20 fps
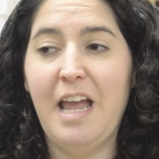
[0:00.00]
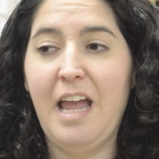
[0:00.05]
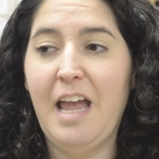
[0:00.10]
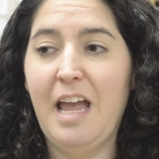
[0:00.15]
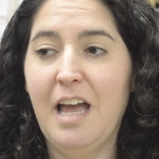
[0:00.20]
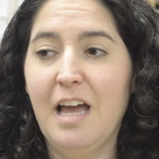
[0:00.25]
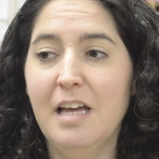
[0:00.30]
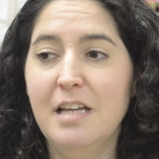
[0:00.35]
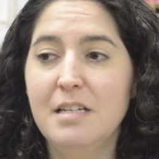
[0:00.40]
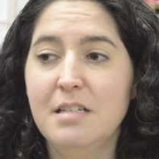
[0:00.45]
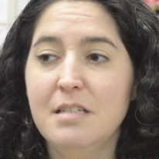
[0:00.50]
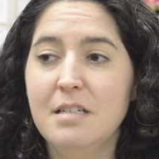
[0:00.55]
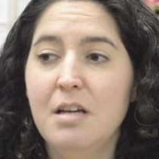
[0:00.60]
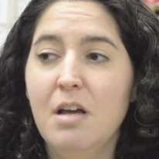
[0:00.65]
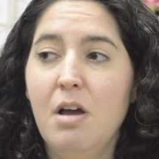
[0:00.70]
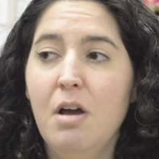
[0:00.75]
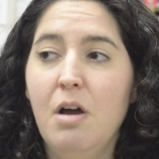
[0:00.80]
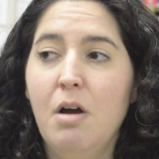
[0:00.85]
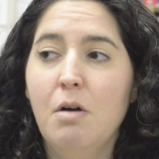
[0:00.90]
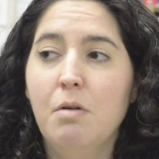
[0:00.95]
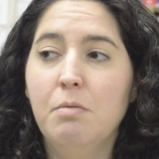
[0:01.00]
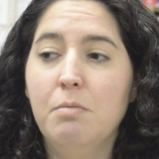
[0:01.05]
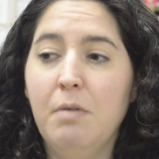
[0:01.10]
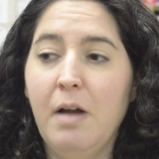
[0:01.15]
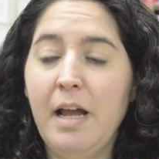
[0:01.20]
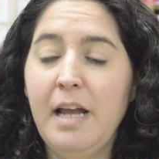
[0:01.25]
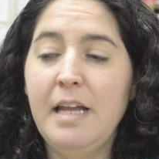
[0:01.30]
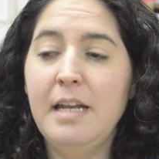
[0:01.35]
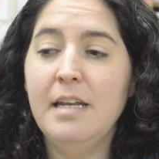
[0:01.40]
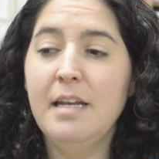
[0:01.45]
And
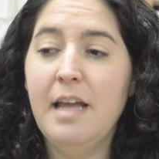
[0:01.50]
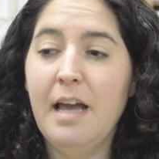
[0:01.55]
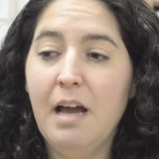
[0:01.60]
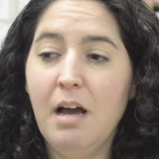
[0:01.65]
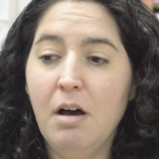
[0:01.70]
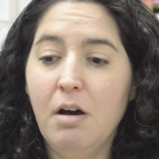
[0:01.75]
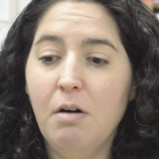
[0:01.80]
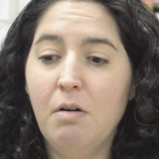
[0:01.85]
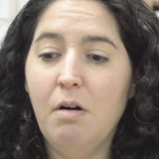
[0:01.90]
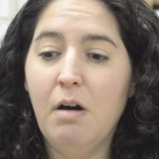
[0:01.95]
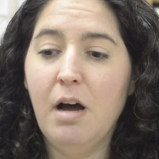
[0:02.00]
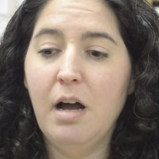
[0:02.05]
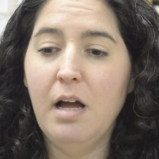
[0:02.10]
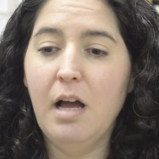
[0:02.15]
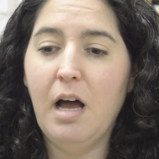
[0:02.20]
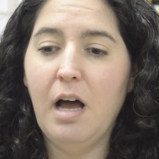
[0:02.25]
right now,